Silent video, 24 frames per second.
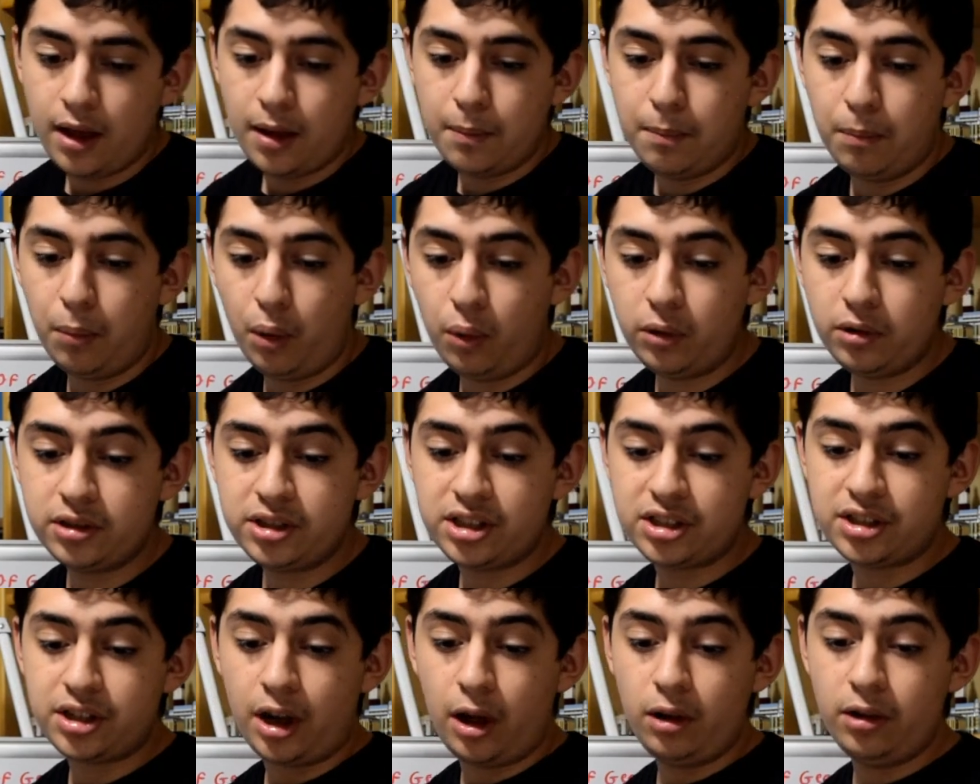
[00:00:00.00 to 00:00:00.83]
More
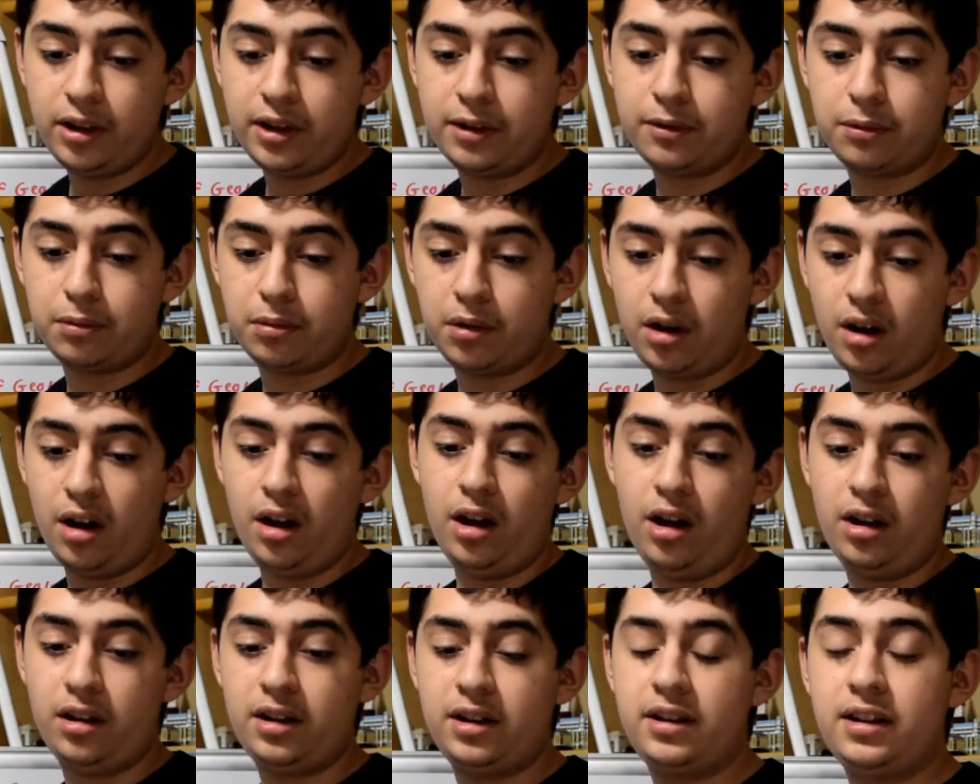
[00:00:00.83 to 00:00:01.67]
solid
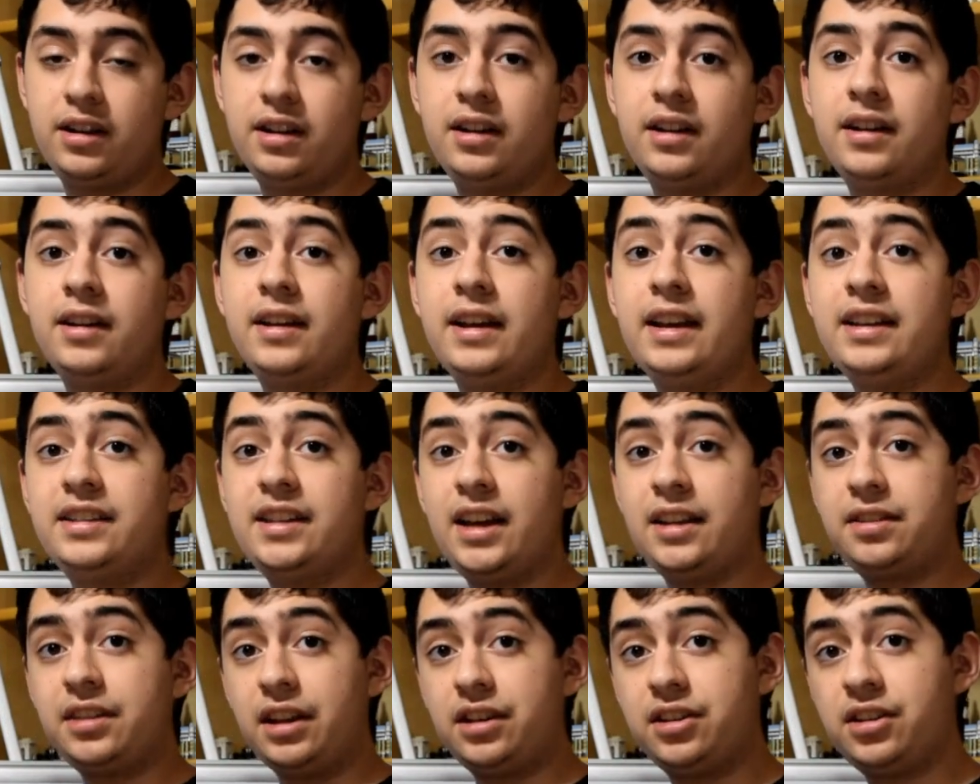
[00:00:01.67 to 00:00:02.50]
rock is
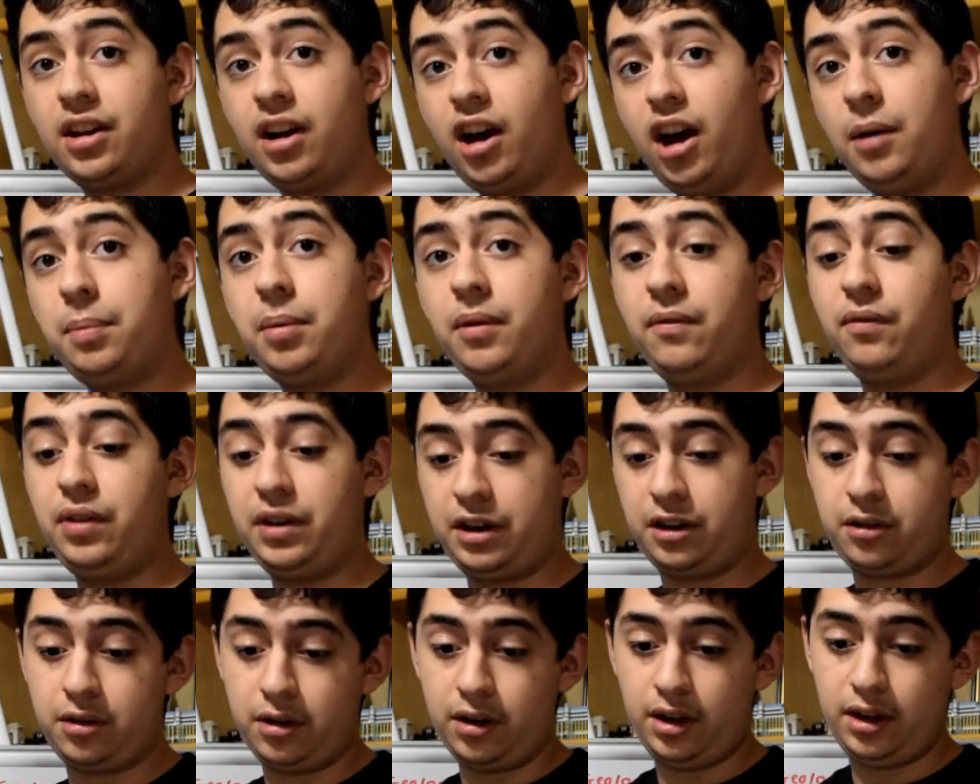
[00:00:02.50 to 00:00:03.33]
at the top of the
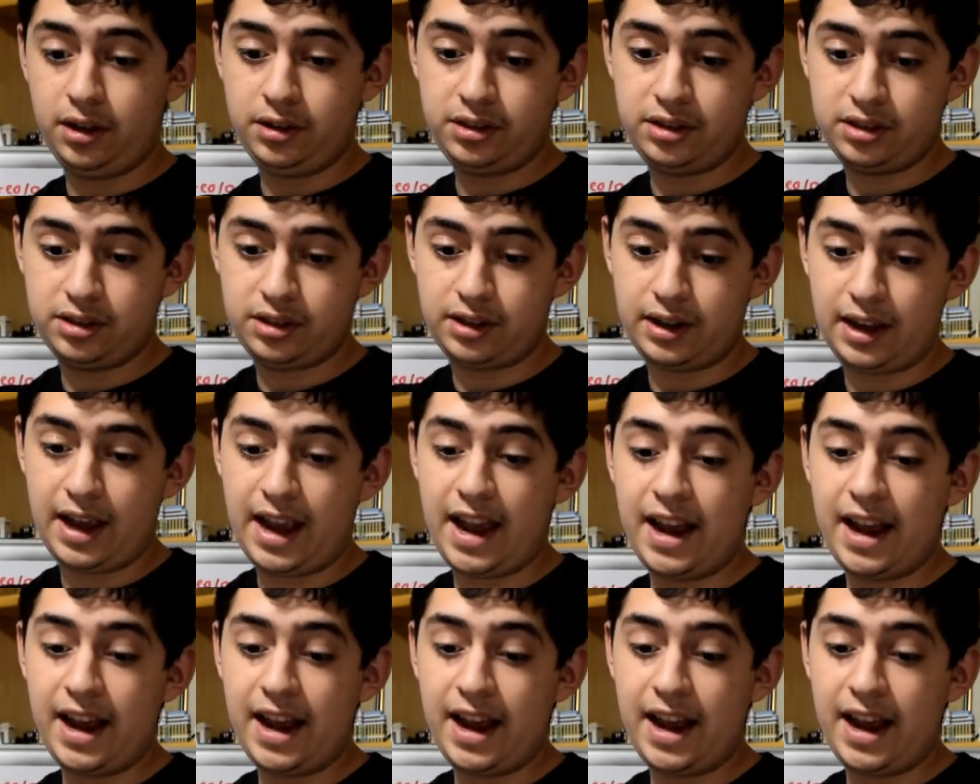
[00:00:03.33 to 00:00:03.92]
crust,